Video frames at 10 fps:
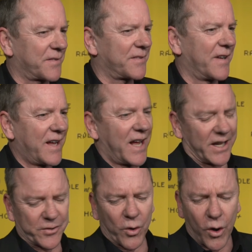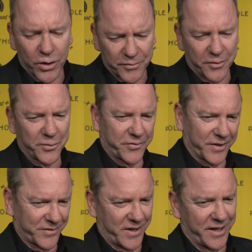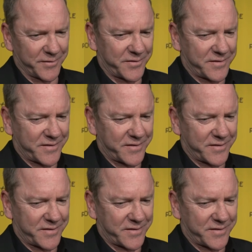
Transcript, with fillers: and and so all of those things kind of